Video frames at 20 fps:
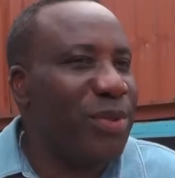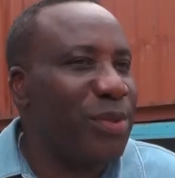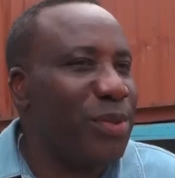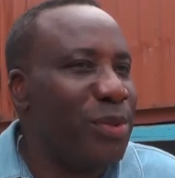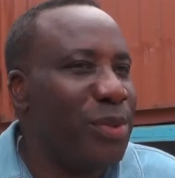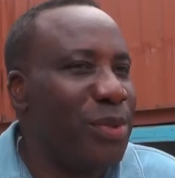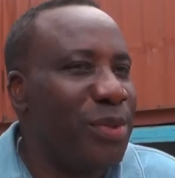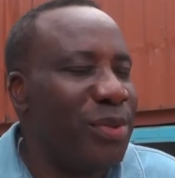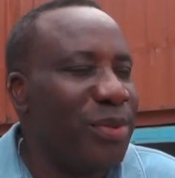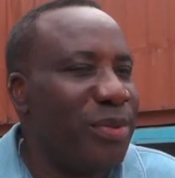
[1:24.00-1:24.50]

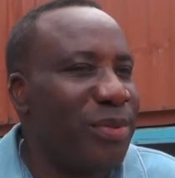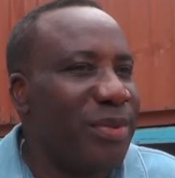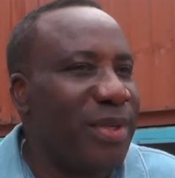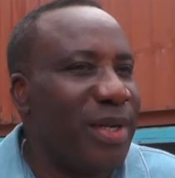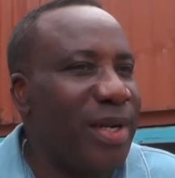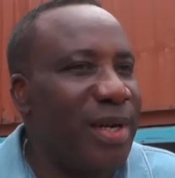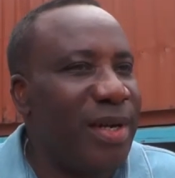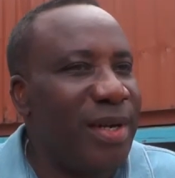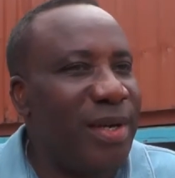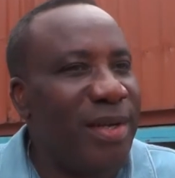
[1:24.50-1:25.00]
to
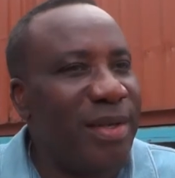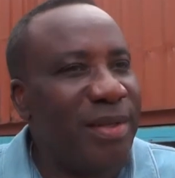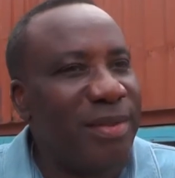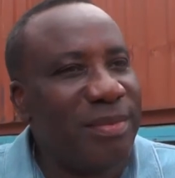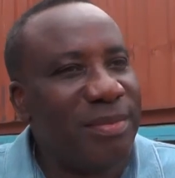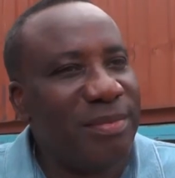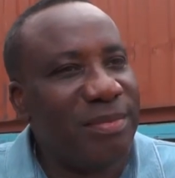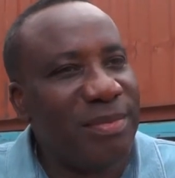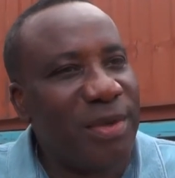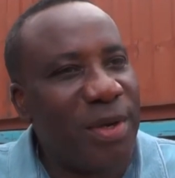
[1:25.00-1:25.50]

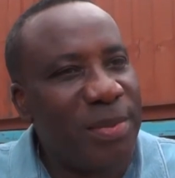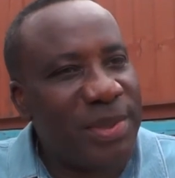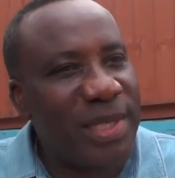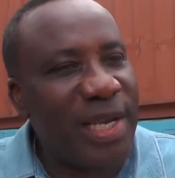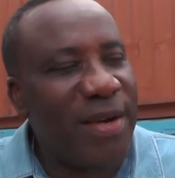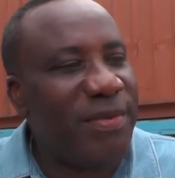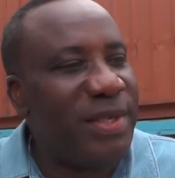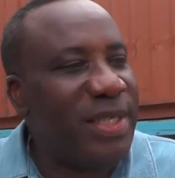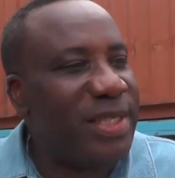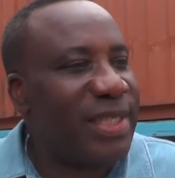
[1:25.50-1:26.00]

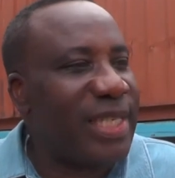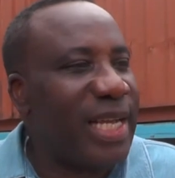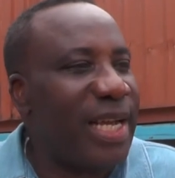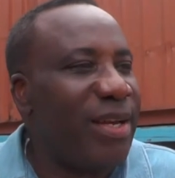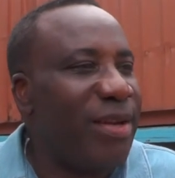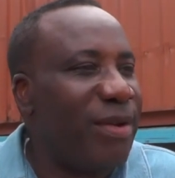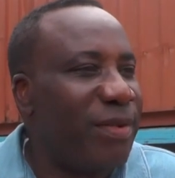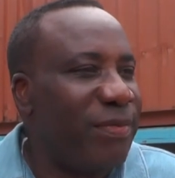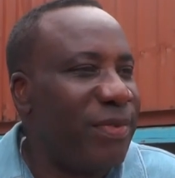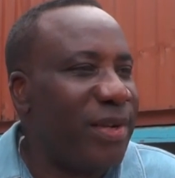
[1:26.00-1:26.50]
observe the
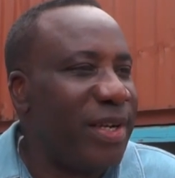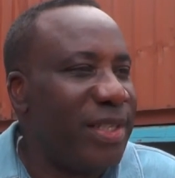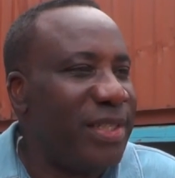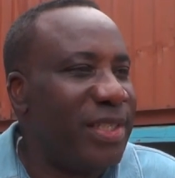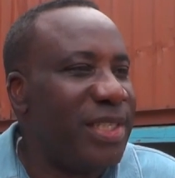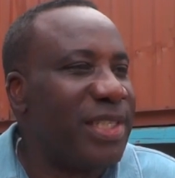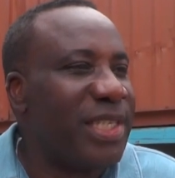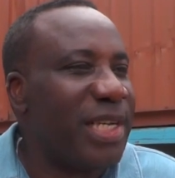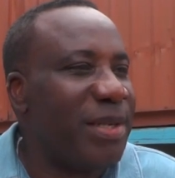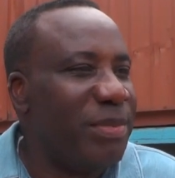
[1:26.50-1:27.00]
style of
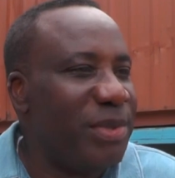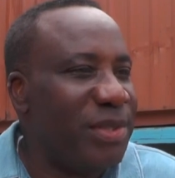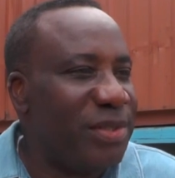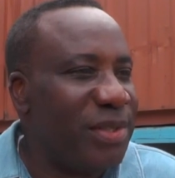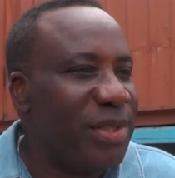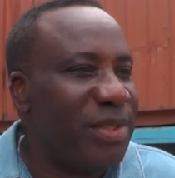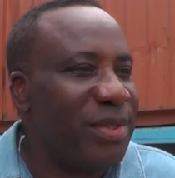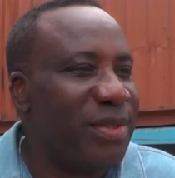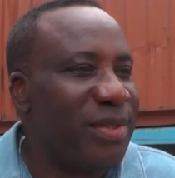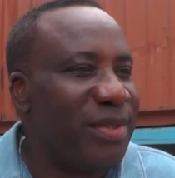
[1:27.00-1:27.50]
this
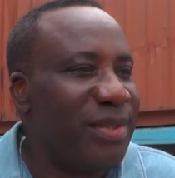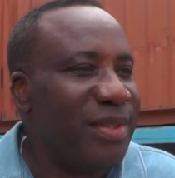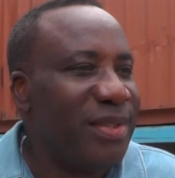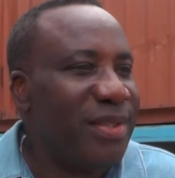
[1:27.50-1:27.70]
administration,